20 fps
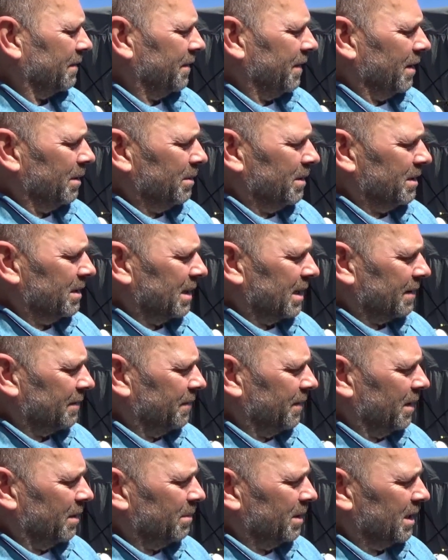
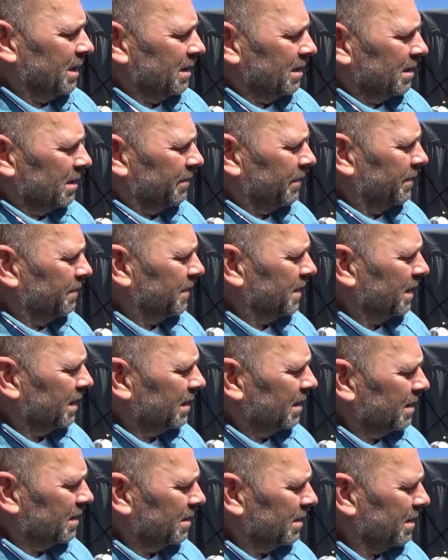Feldman, his
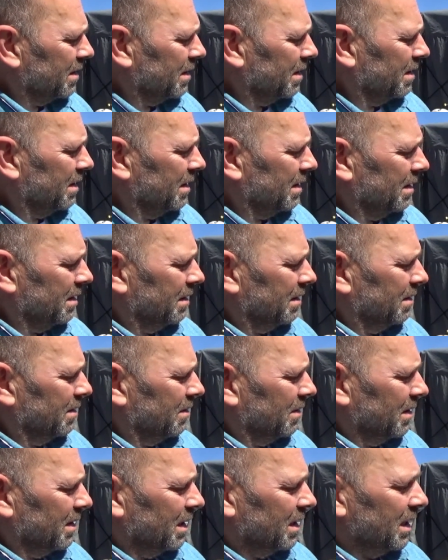signature,
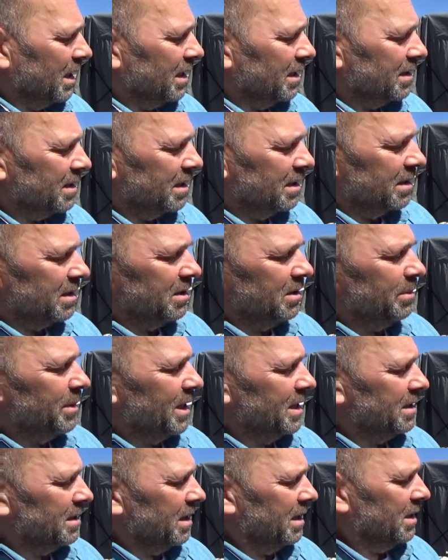and then it says, "To
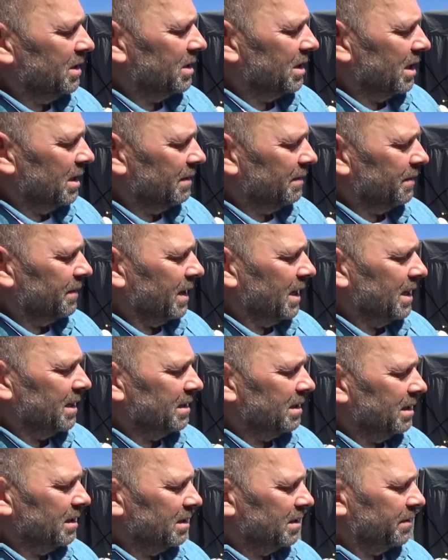my son Jeff,
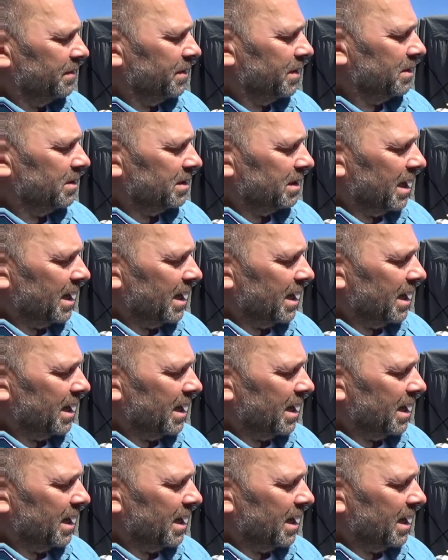as his first